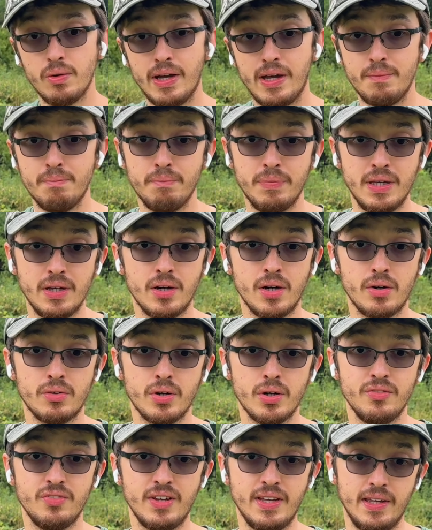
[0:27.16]
Echo
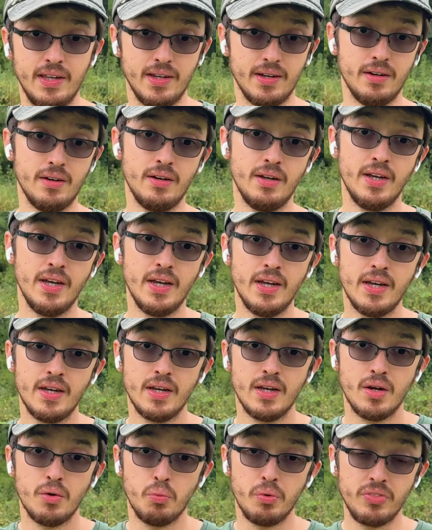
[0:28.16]
MPR over here
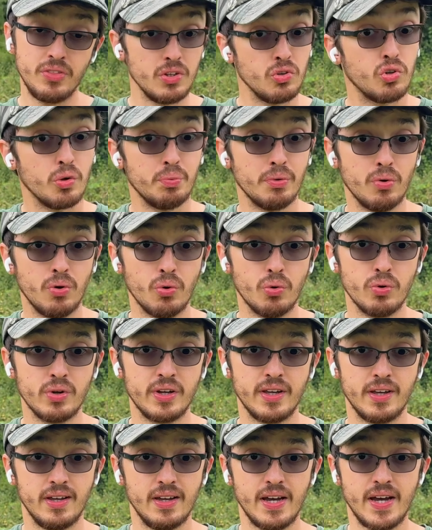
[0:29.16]
with the double
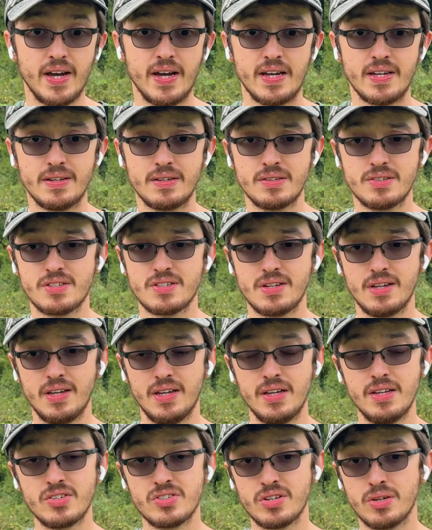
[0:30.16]
hall kit,
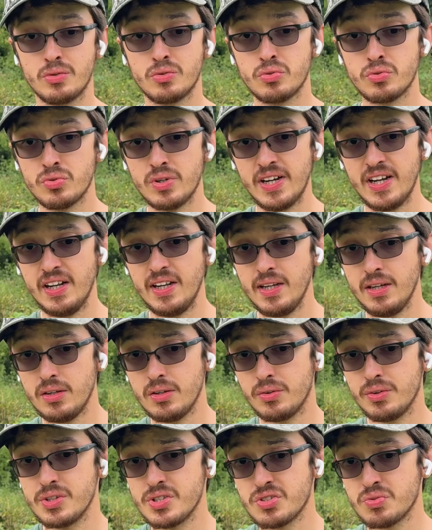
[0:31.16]
and it's a
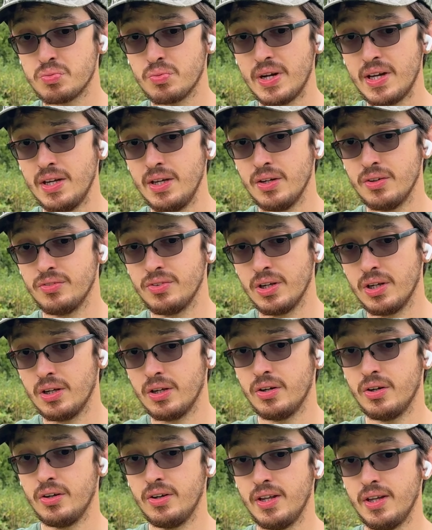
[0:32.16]
really nice way
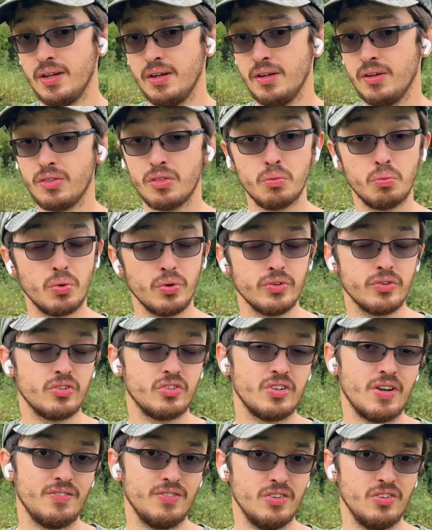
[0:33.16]
of learning the
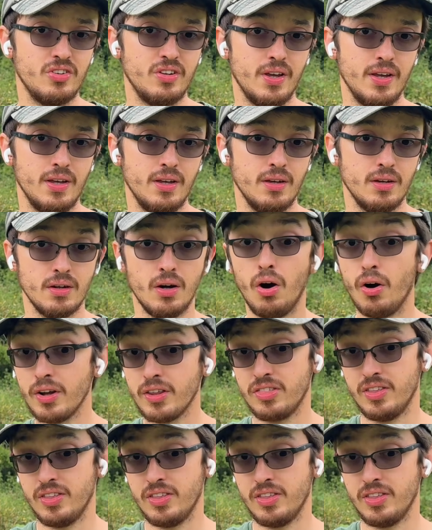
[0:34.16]
170.